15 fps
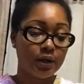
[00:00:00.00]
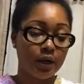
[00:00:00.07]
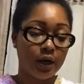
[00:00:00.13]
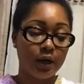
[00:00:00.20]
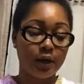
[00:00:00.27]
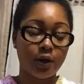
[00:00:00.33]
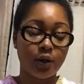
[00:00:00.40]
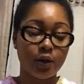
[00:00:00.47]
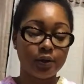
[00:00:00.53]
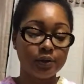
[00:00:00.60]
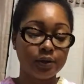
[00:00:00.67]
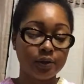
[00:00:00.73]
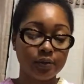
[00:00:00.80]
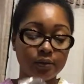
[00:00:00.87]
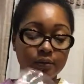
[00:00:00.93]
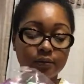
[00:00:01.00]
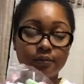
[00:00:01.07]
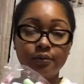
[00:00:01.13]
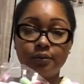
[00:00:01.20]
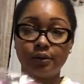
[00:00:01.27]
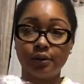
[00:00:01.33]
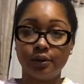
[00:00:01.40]
I also
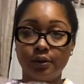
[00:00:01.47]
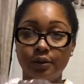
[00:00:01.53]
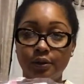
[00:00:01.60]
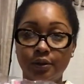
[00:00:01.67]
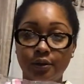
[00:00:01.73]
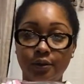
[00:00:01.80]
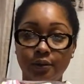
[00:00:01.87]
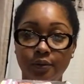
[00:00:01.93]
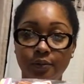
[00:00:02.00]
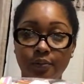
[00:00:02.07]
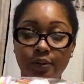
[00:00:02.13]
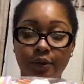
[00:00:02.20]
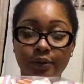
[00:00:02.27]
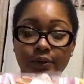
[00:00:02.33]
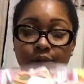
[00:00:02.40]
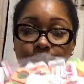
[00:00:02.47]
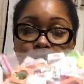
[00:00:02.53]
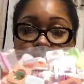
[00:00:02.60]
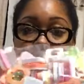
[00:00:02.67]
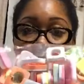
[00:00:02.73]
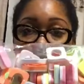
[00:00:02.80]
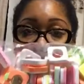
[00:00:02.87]
purchased
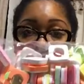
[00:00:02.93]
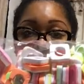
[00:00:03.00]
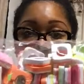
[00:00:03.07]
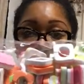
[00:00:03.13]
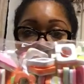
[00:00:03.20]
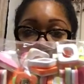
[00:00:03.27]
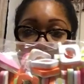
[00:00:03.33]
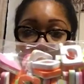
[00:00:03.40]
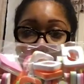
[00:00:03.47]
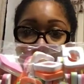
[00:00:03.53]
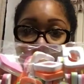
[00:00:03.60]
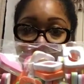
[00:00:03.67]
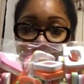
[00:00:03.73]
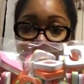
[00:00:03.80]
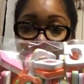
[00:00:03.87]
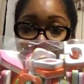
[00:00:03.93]
toe separators.